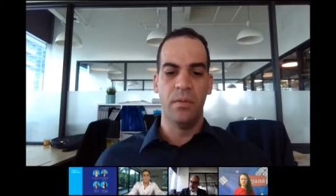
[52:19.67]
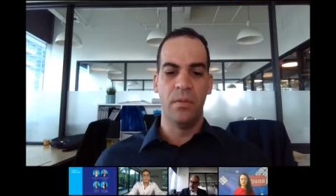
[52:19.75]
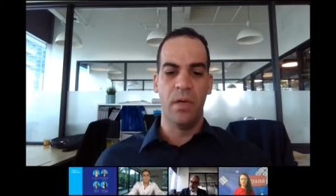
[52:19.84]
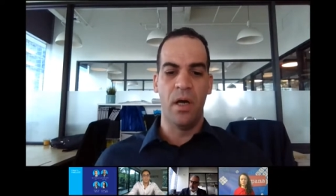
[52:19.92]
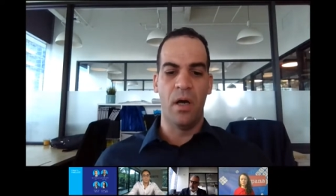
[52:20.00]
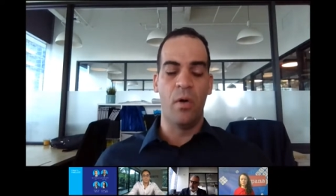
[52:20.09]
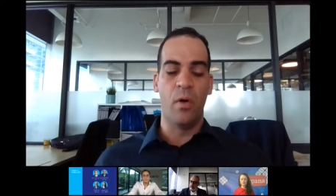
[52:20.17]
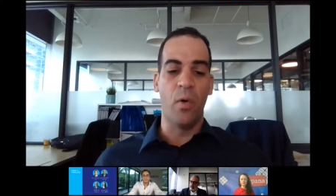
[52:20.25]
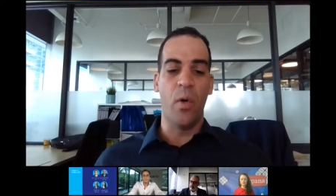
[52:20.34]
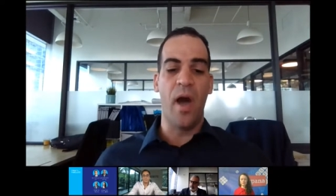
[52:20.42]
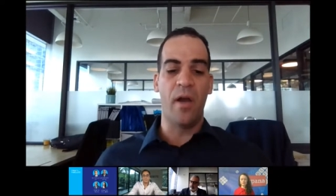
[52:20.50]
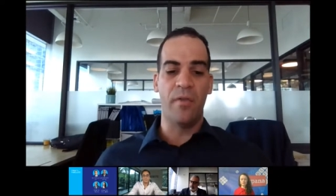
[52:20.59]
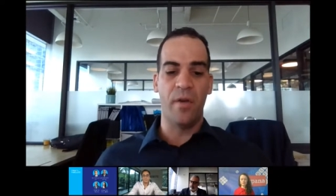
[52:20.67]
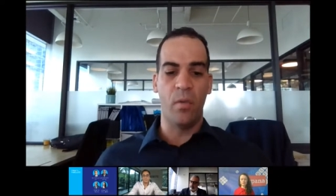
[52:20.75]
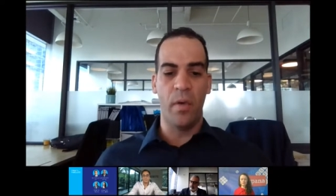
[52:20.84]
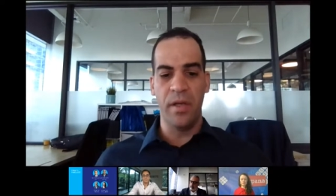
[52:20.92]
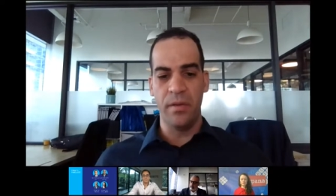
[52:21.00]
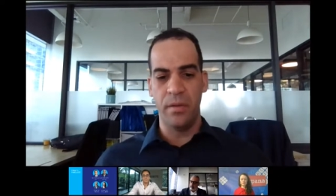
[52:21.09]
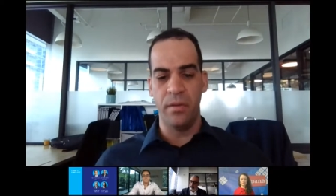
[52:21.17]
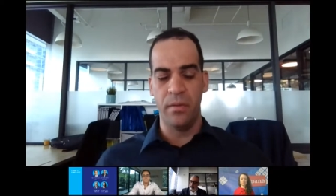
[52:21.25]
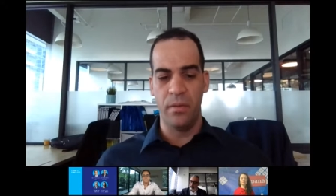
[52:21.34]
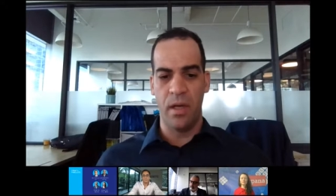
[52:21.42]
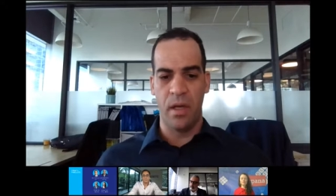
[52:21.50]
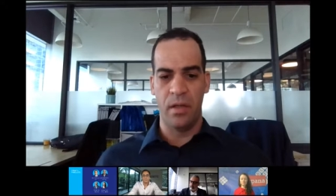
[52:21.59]
to or go out of their way
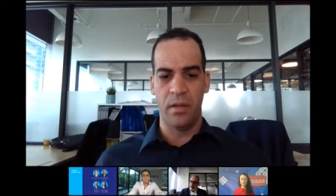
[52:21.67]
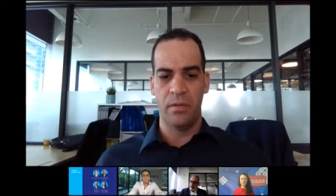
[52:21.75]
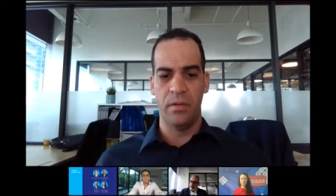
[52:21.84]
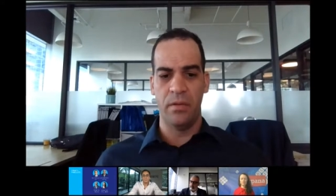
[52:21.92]
to